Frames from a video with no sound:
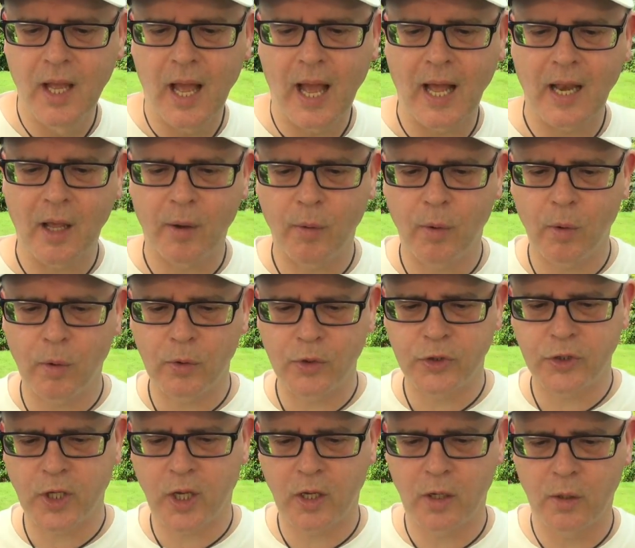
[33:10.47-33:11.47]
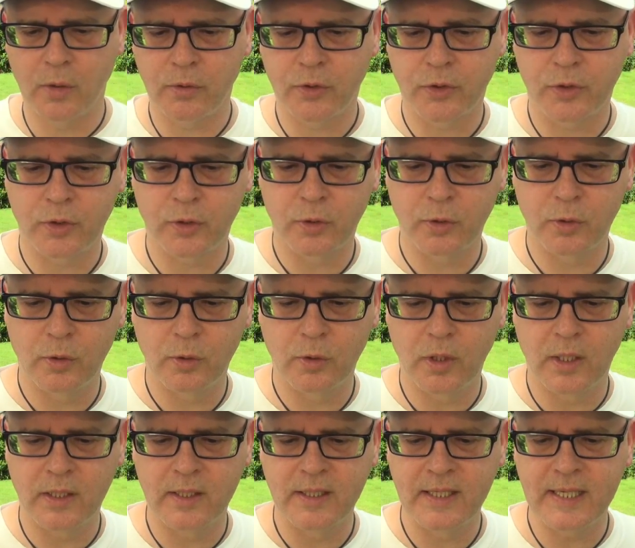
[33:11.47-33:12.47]
Hello also
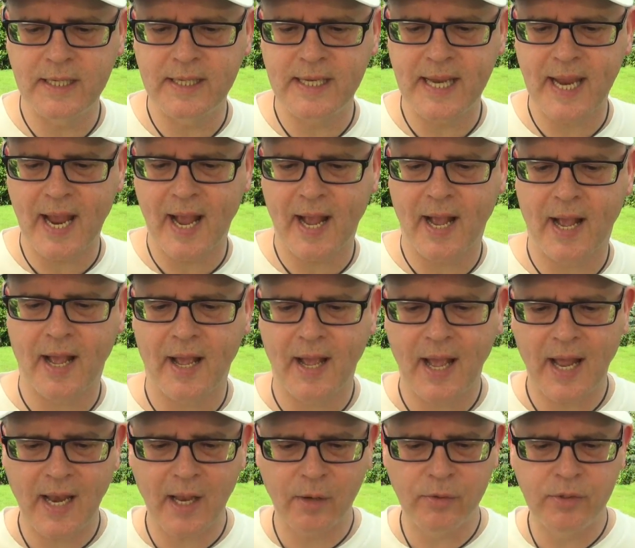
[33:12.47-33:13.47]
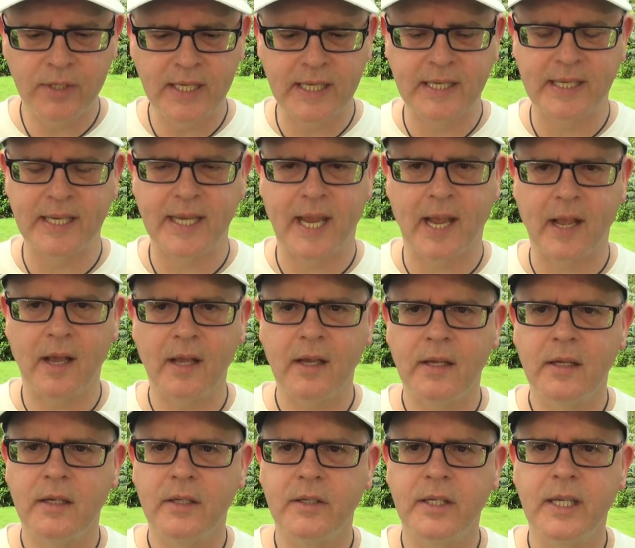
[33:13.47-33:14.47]
to Nidia. Hello, Nidia.
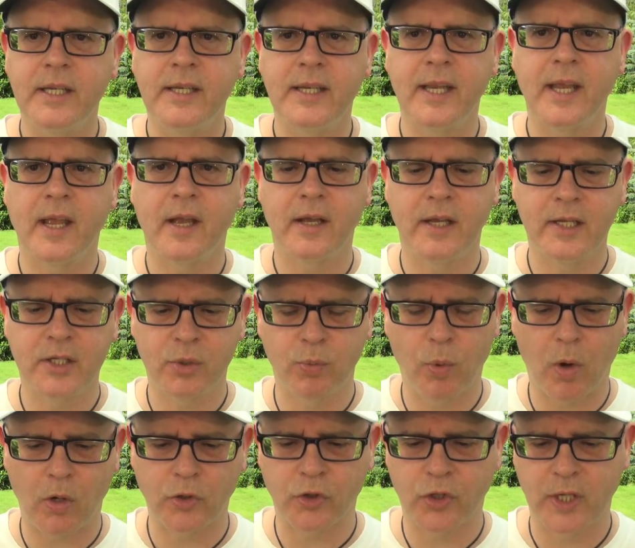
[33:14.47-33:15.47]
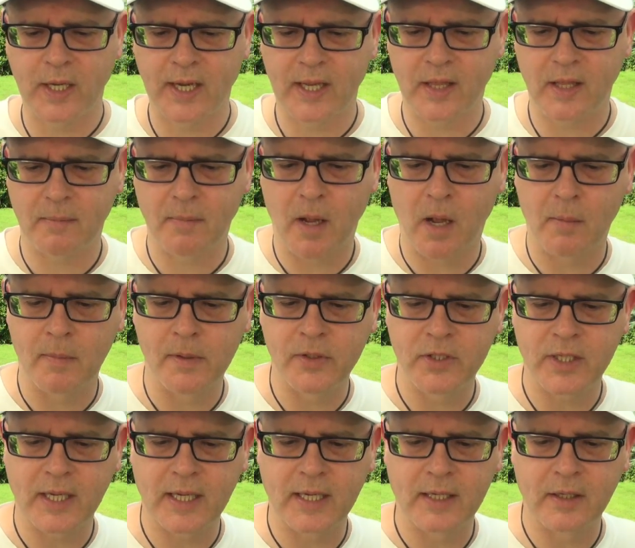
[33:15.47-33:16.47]
Nidia is watching at the
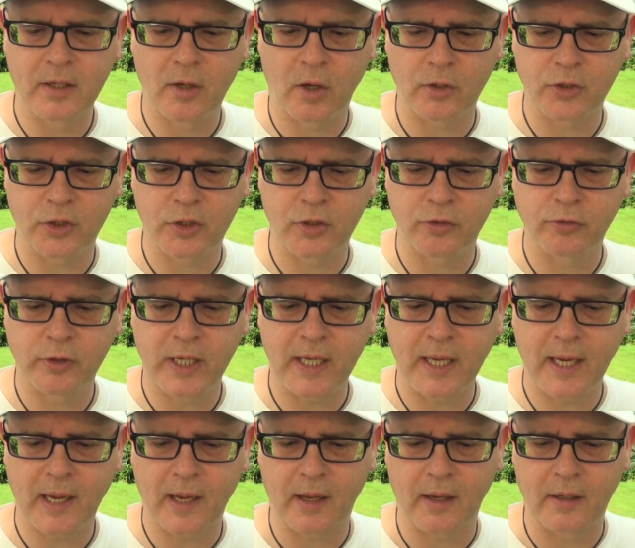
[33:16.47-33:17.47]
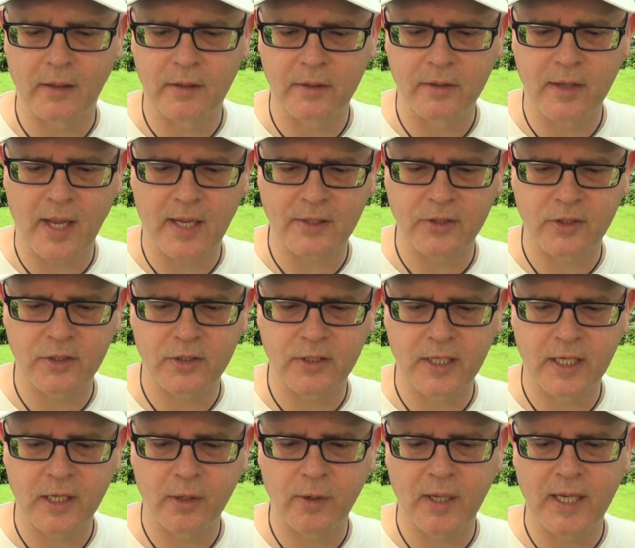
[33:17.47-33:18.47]
moment in Costa Rica. Nice to
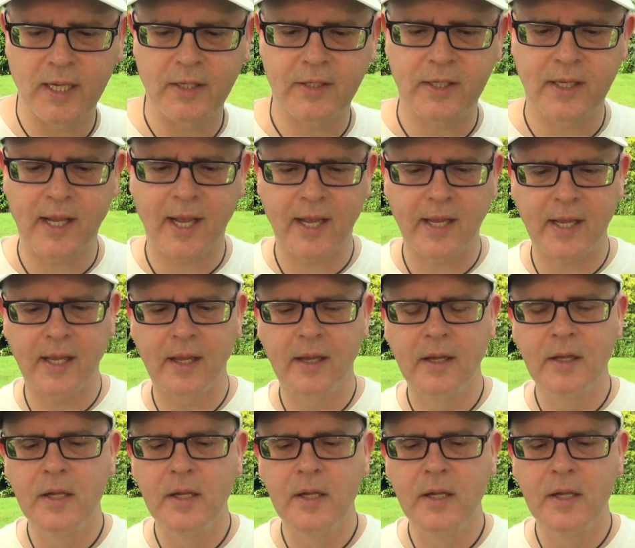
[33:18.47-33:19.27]
see you here today.